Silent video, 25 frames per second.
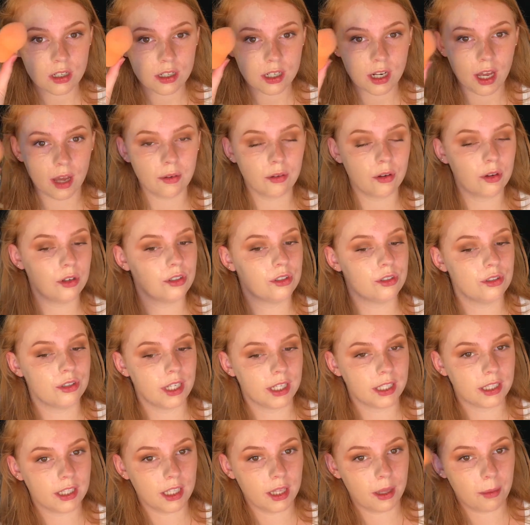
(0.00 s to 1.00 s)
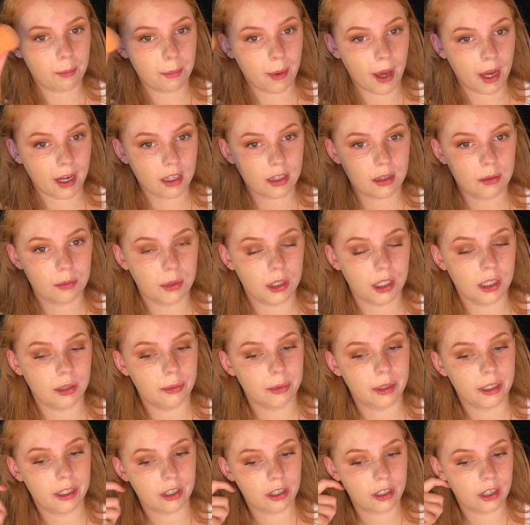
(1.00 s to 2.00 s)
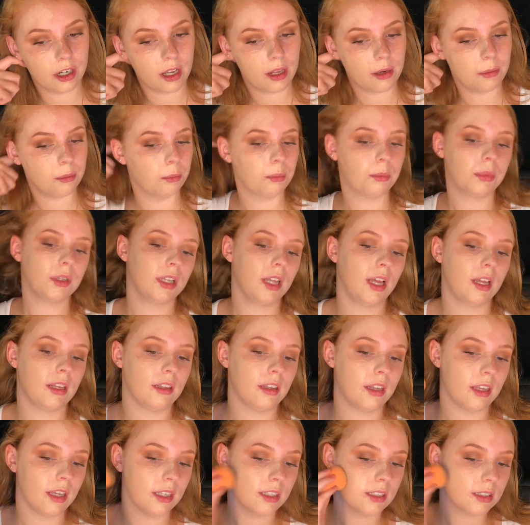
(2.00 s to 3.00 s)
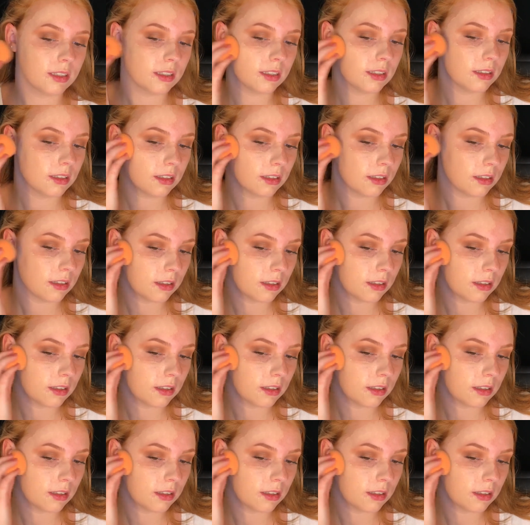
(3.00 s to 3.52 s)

Now I'm going to take the back of the Beauty Blender and blend this.